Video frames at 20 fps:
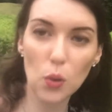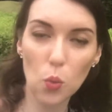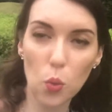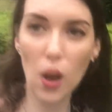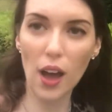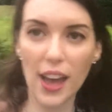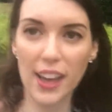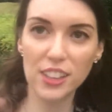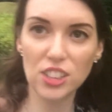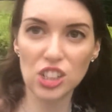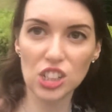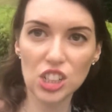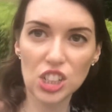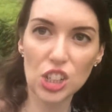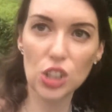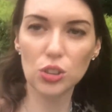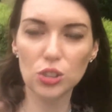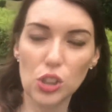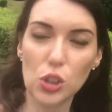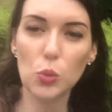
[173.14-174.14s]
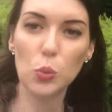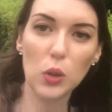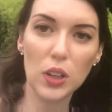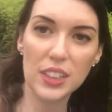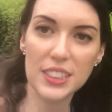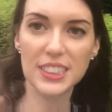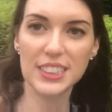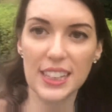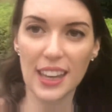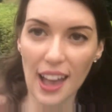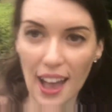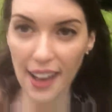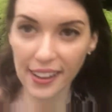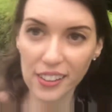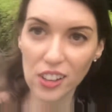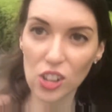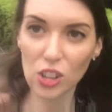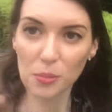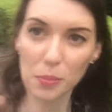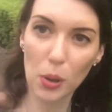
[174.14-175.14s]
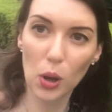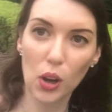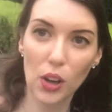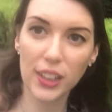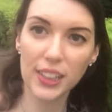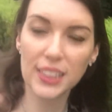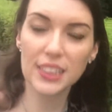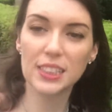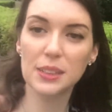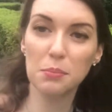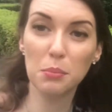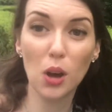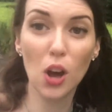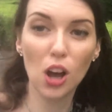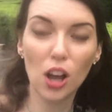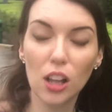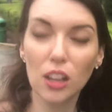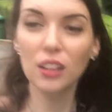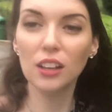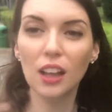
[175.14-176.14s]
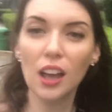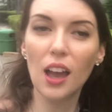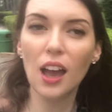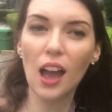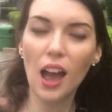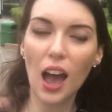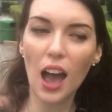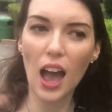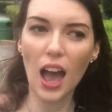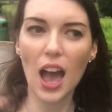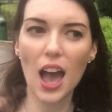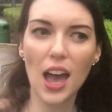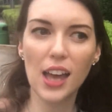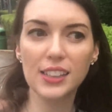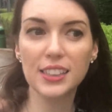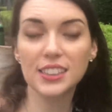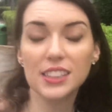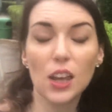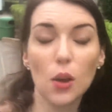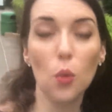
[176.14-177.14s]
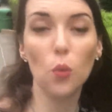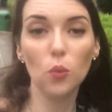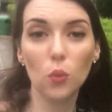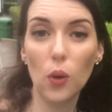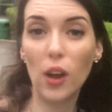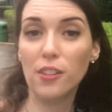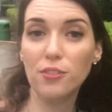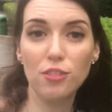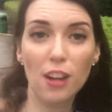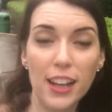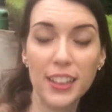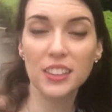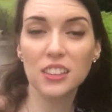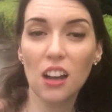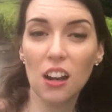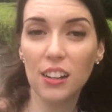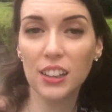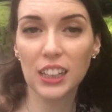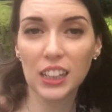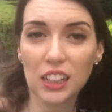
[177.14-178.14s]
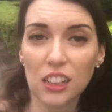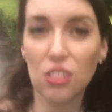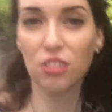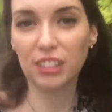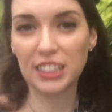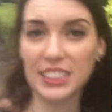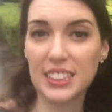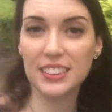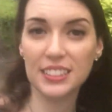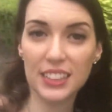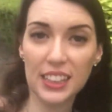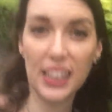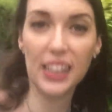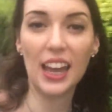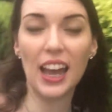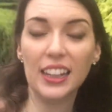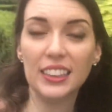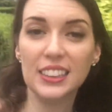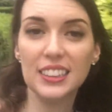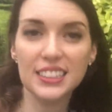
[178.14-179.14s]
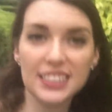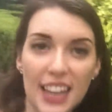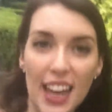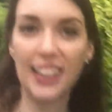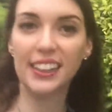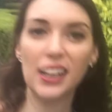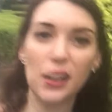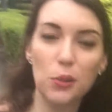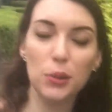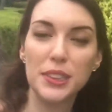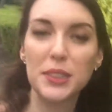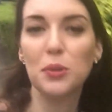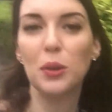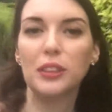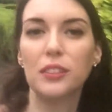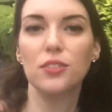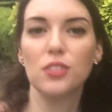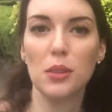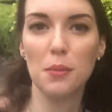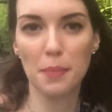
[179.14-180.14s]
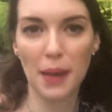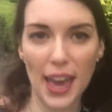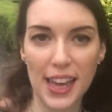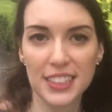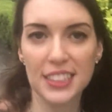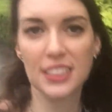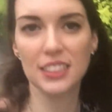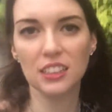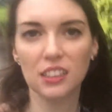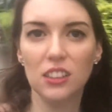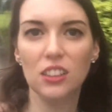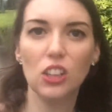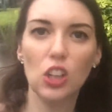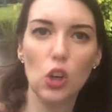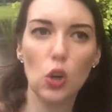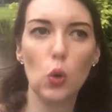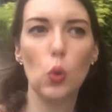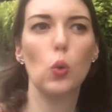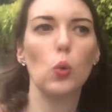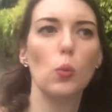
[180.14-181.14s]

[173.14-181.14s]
I just showed you was the Anchor Point Mall, and I've read an article recently and it said it was one of the best low